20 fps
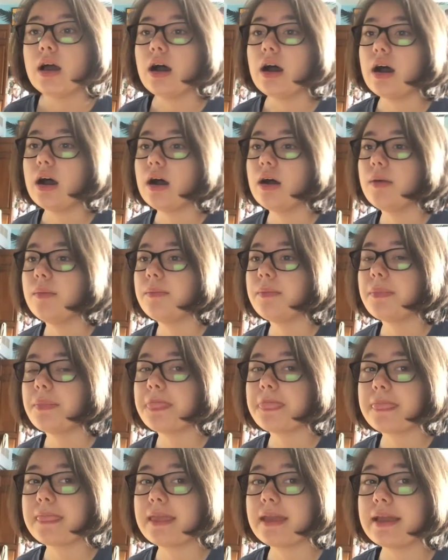So,
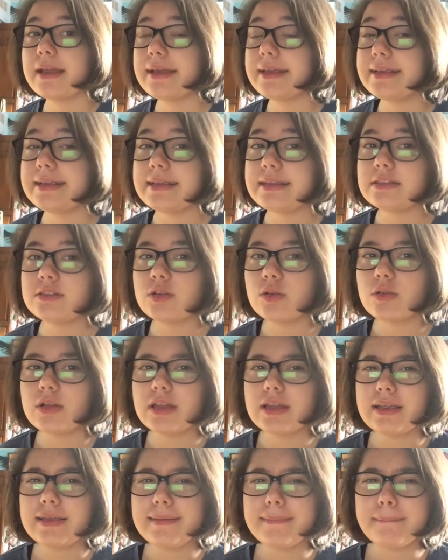
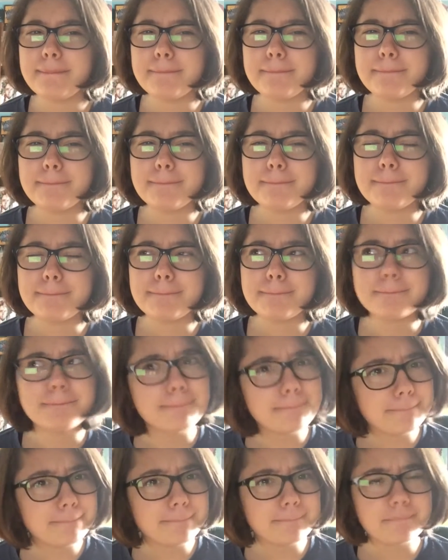like,
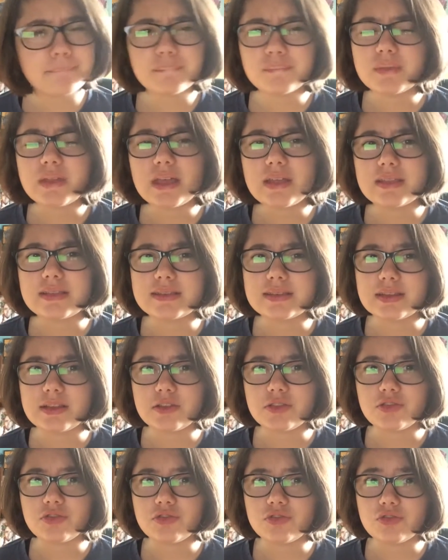it's a
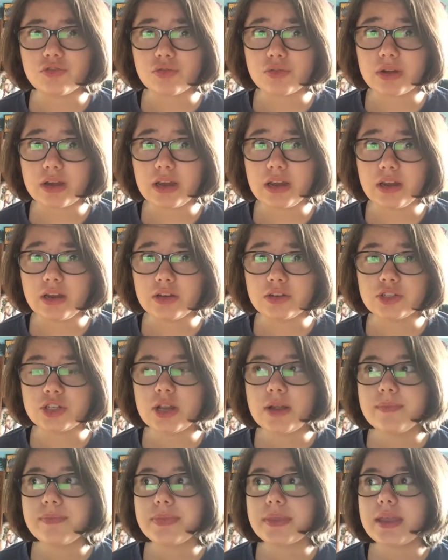little
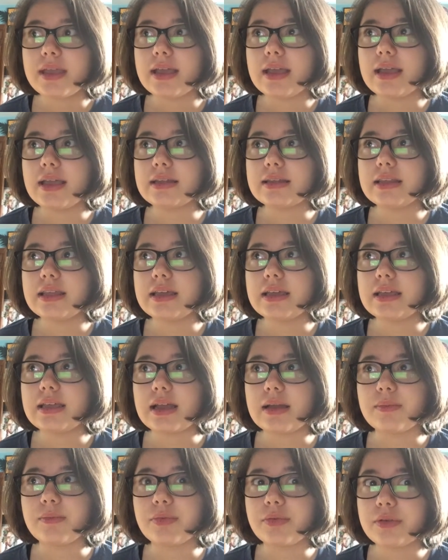strange. And,
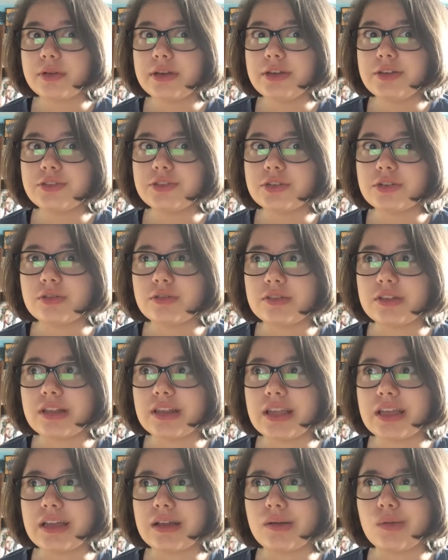like, I'm pretty sure only,
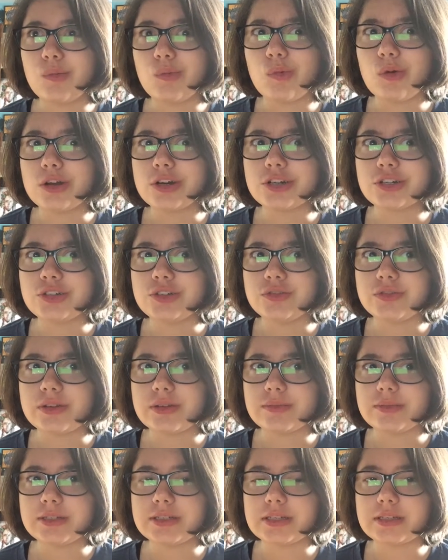like, 1 or 2
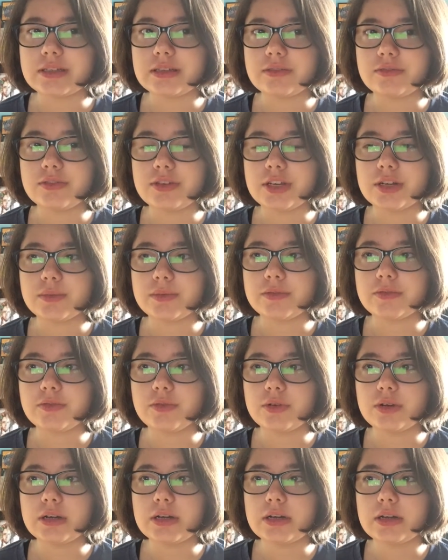families has lived here
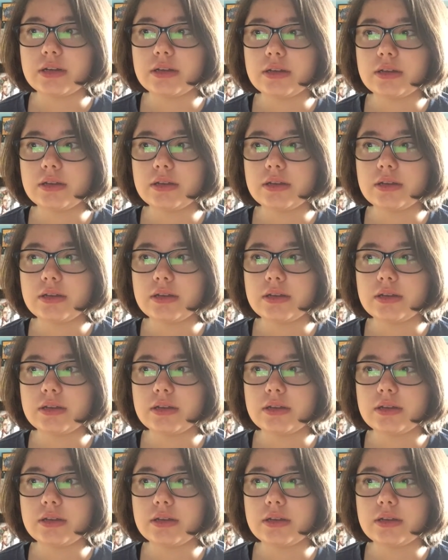before.